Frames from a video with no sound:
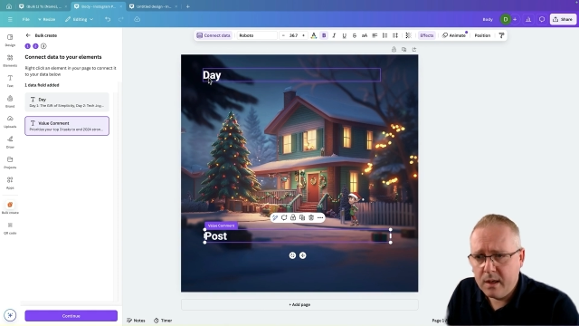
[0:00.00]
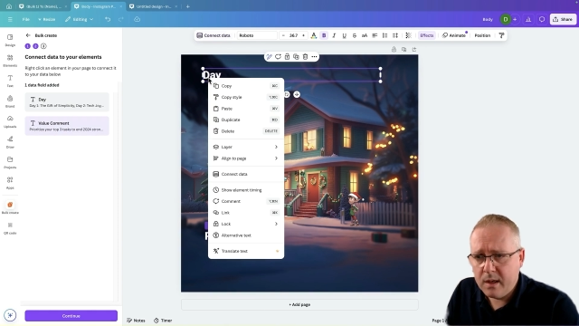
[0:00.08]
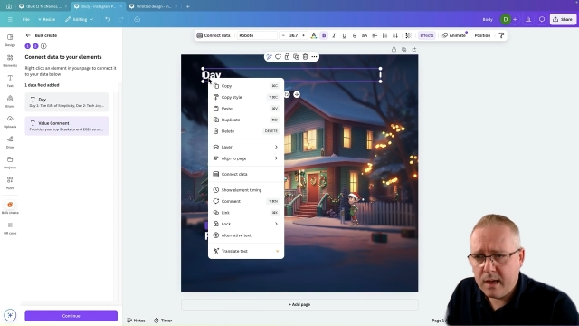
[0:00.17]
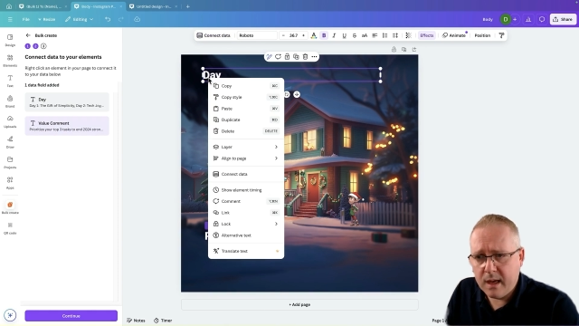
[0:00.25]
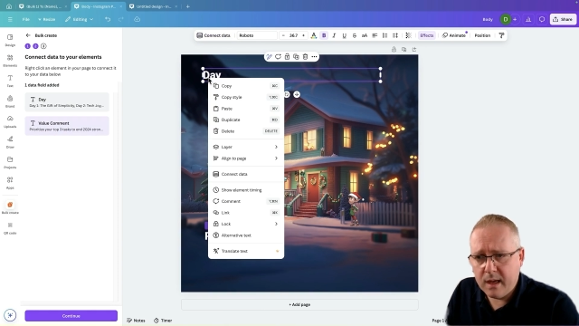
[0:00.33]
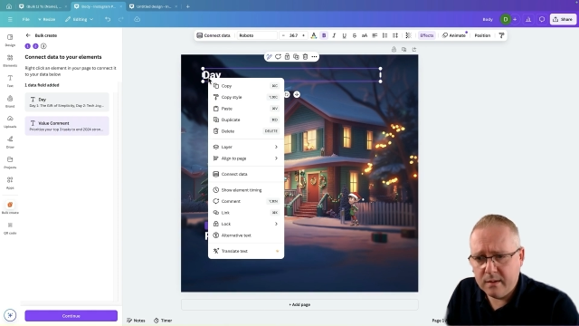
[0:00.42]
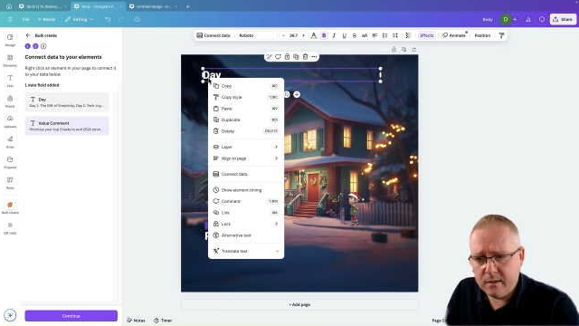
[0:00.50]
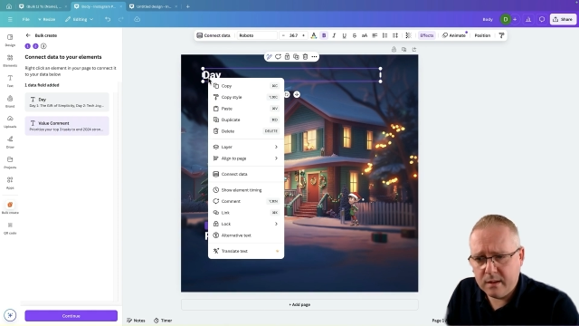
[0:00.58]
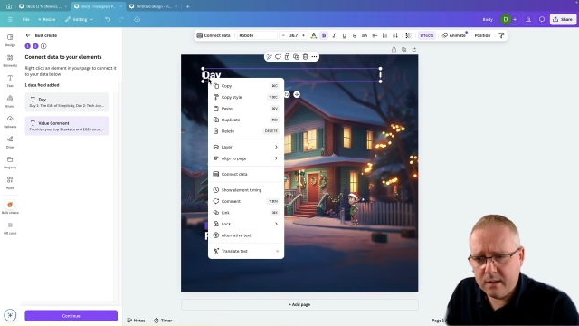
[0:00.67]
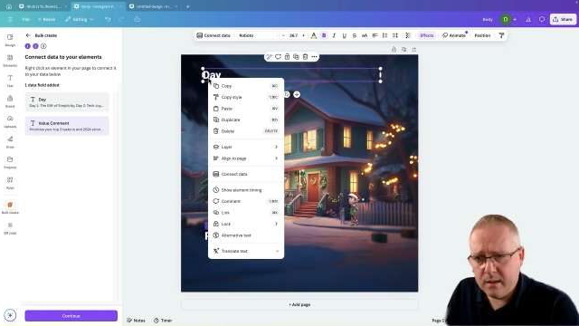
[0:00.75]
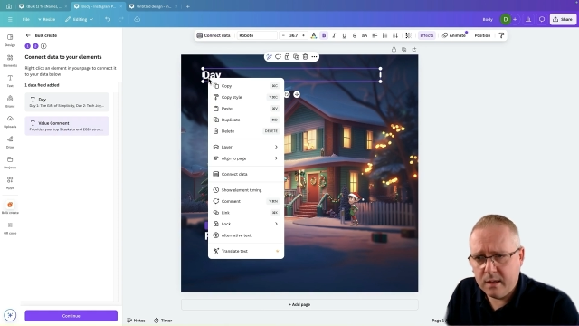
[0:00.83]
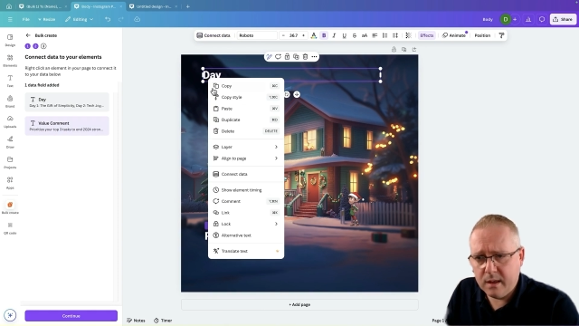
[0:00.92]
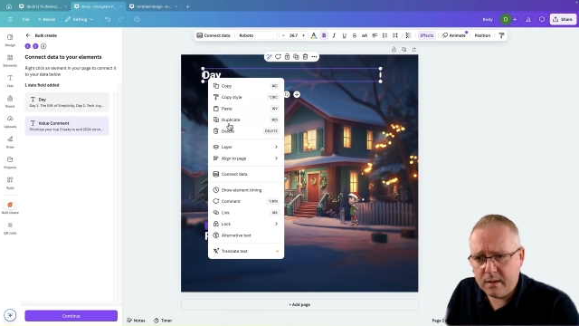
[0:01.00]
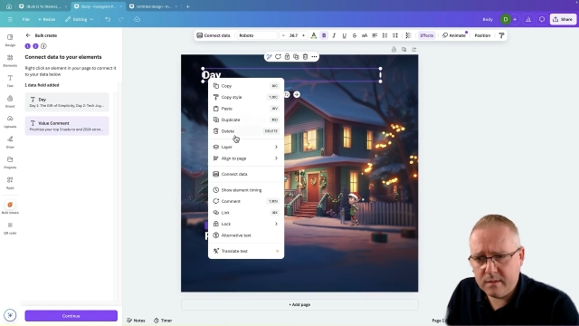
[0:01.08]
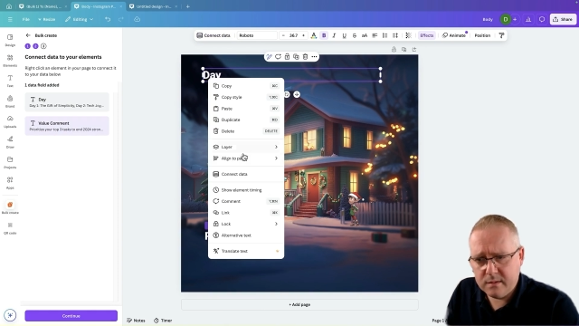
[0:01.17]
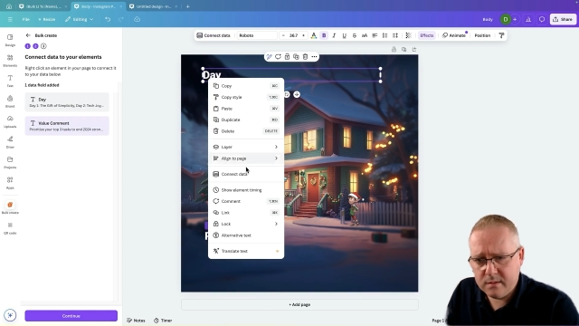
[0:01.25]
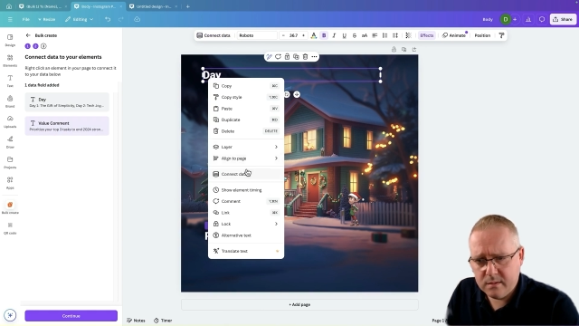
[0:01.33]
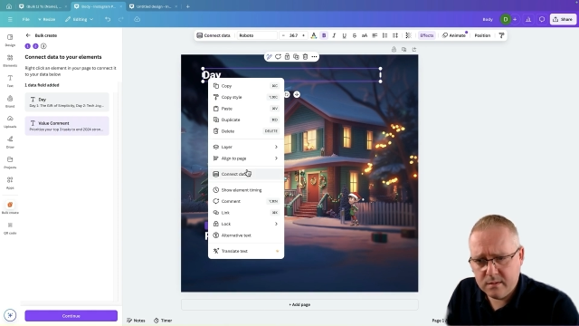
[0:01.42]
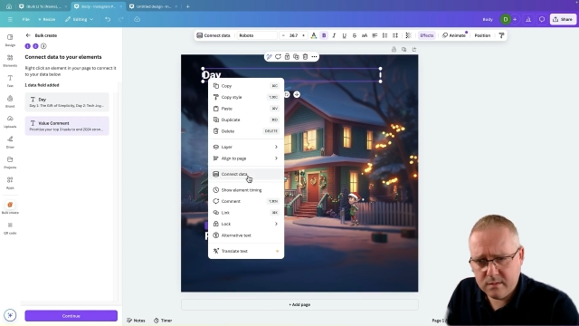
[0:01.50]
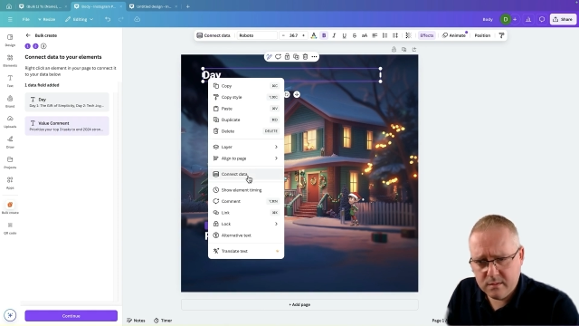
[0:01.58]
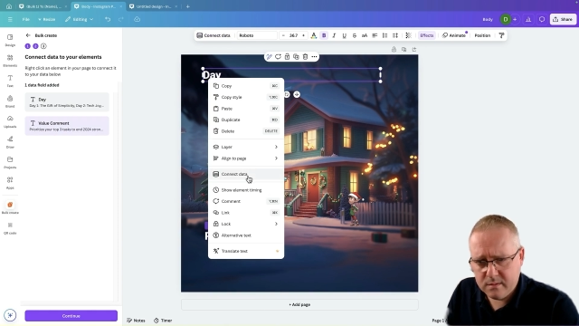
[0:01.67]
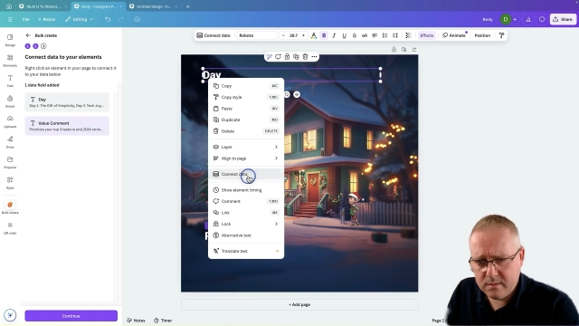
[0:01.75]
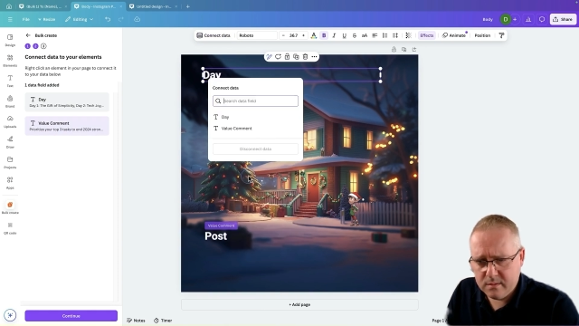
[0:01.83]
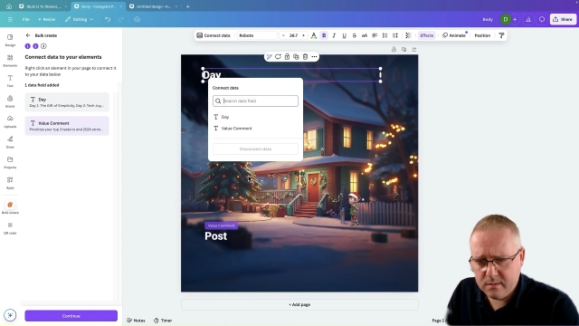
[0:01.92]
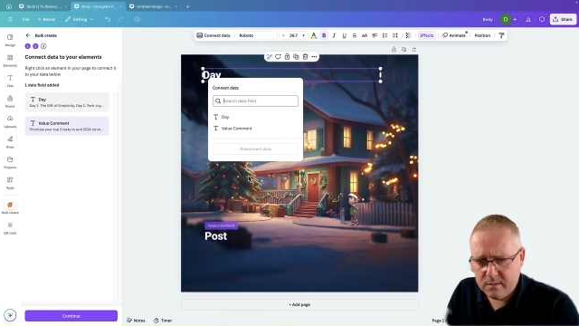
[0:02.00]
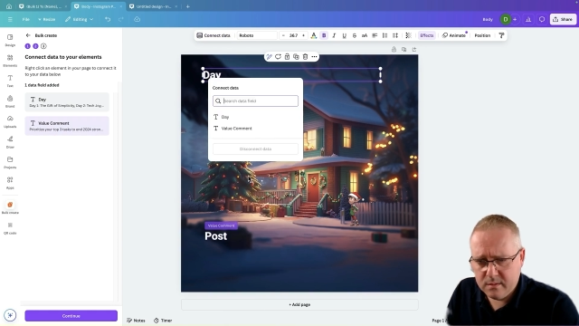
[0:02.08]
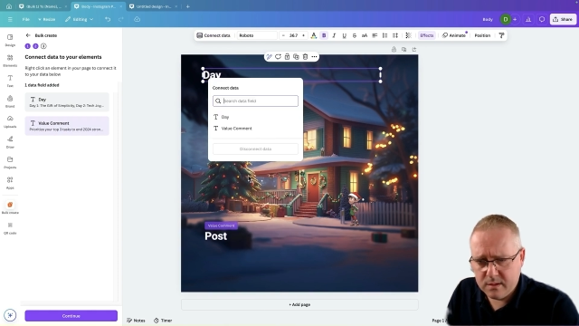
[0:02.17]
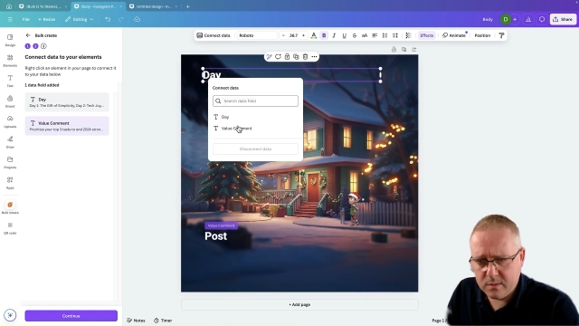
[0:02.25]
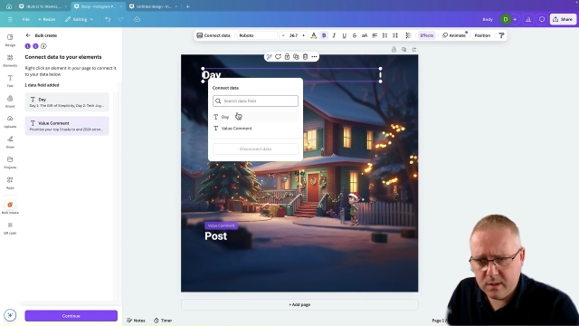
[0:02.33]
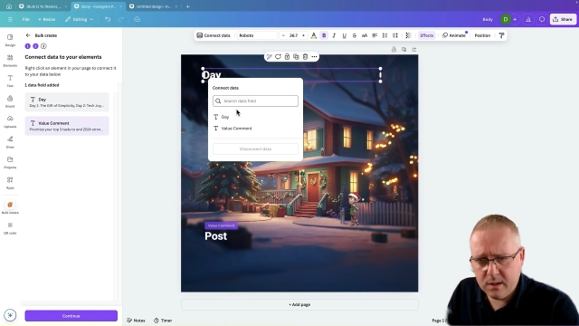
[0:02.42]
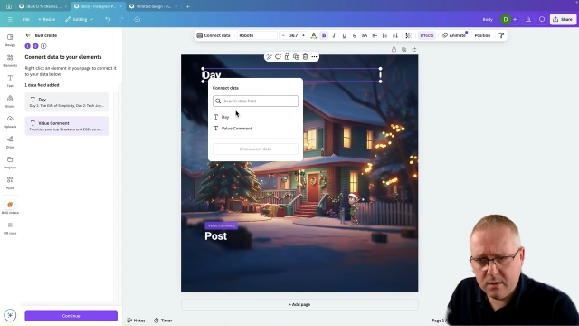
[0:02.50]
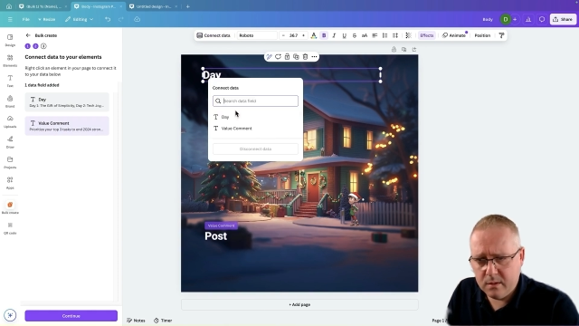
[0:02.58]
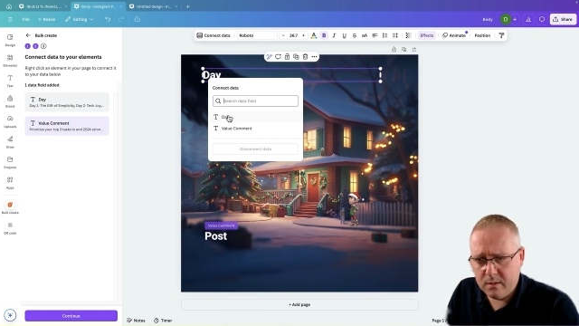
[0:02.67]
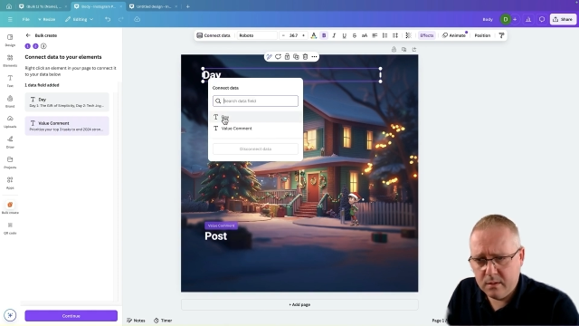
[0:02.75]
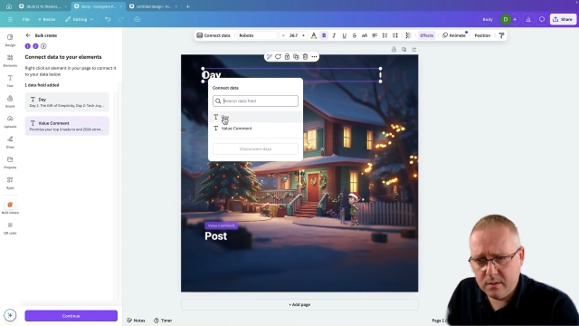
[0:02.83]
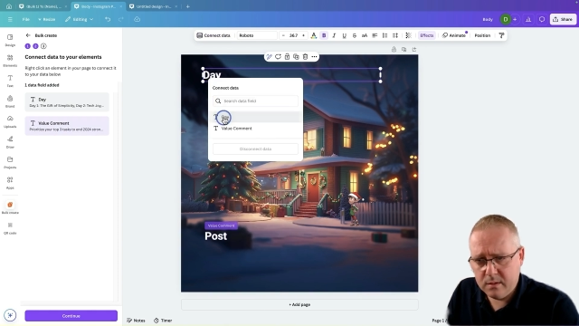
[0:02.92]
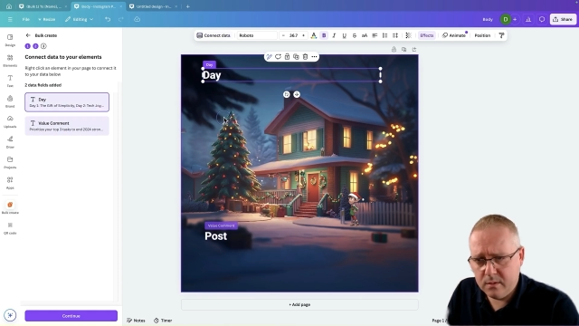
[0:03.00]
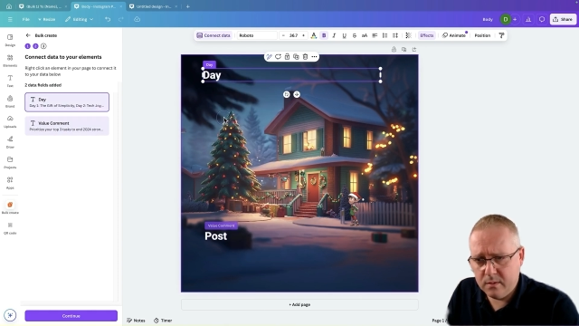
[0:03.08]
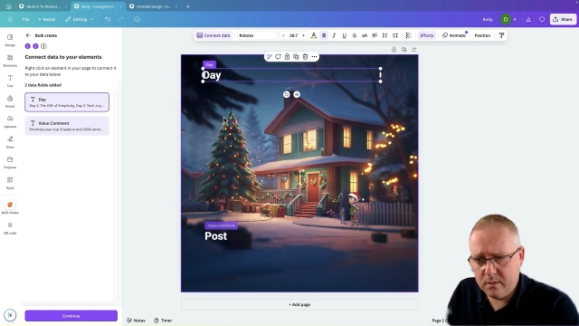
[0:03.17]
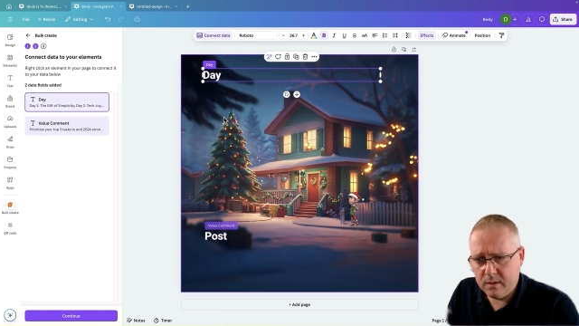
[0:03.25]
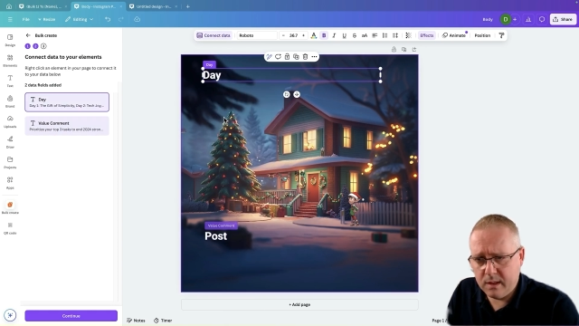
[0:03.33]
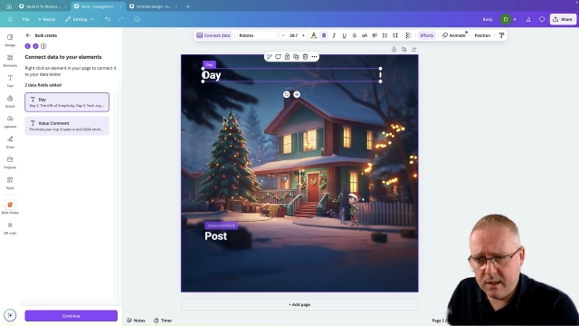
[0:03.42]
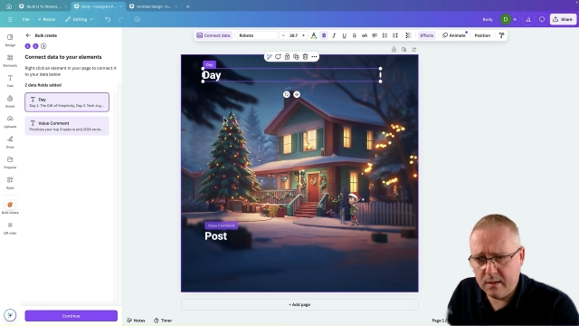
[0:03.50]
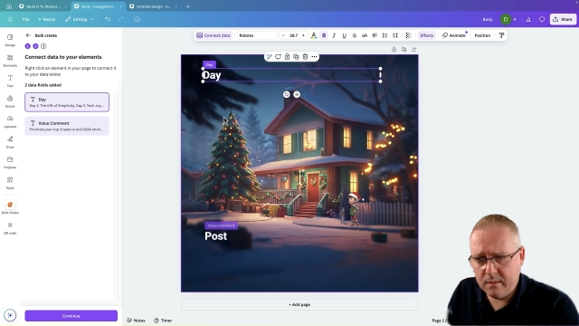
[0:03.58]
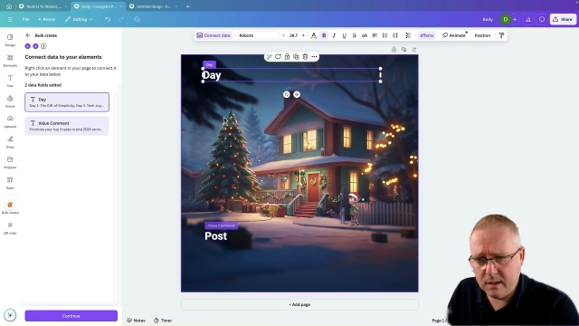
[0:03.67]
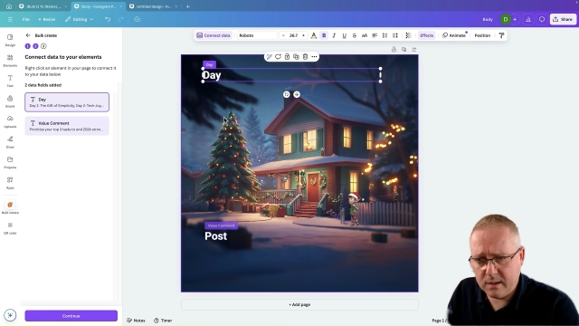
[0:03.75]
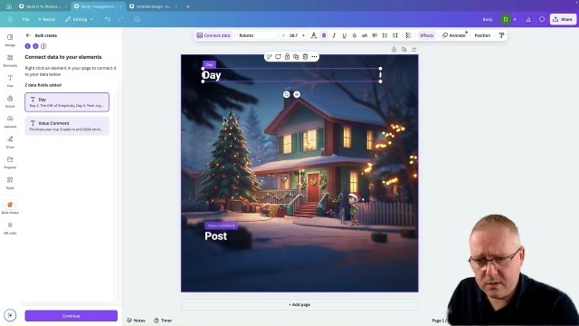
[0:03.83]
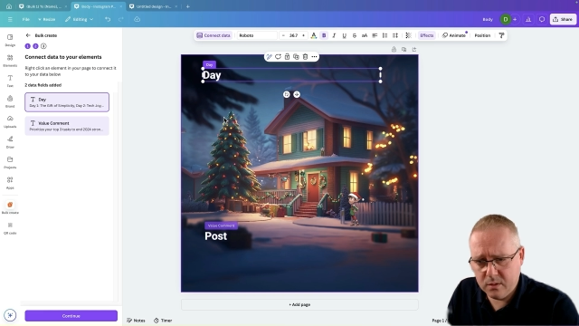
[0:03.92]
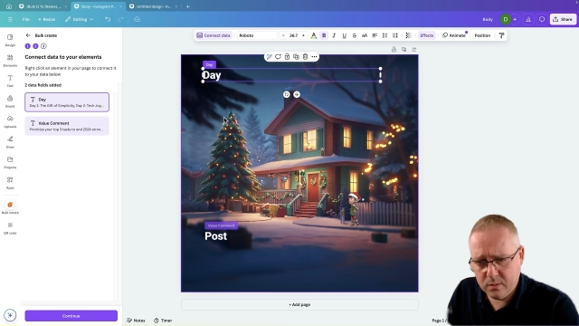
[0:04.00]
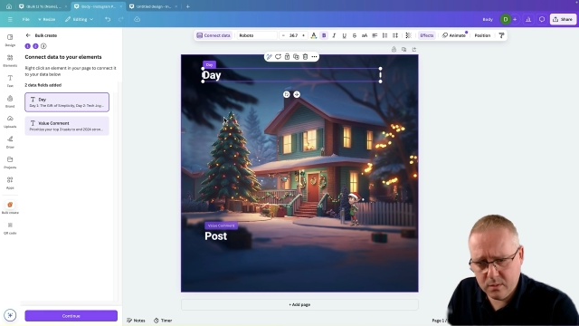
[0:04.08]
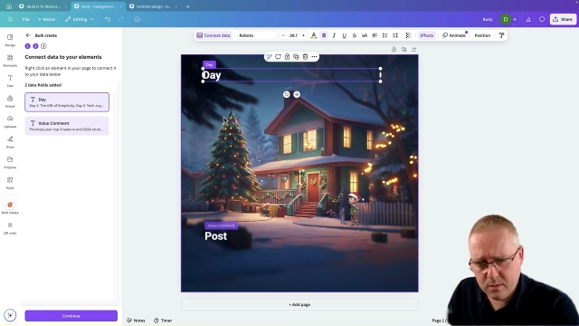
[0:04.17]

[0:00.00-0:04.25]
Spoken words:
and connect this one here to the day, like so.